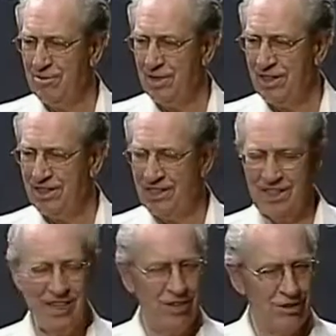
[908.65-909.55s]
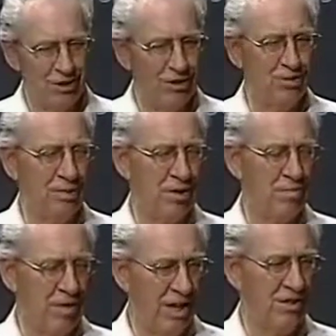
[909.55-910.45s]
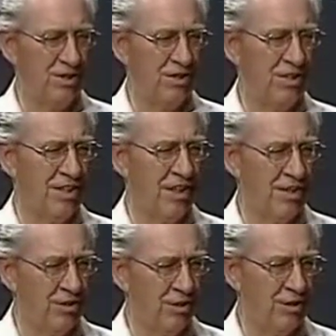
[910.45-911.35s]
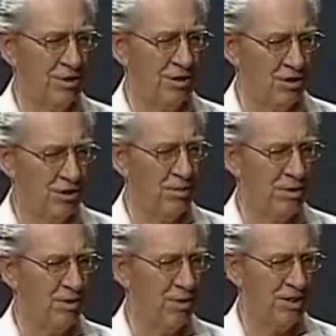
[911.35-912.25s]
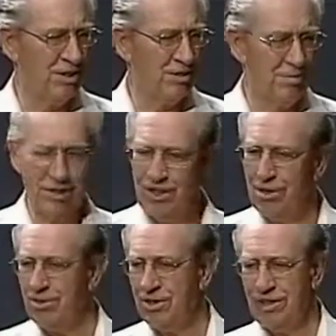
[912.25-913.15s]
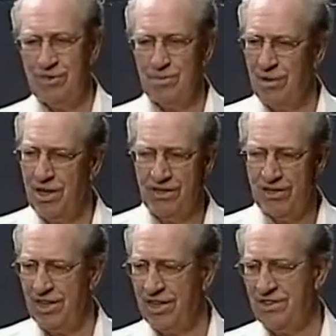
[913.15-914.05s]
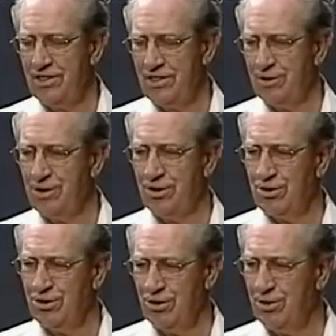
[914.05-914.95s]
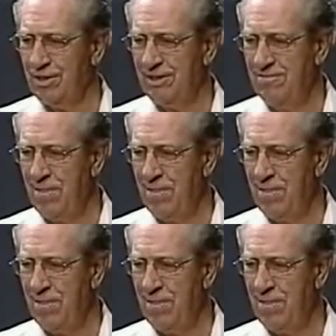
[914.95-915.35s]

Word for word: But he said, I told my pastor that I knew it was a stupid question, but he wouldn't even bother to answer. It was so stupid.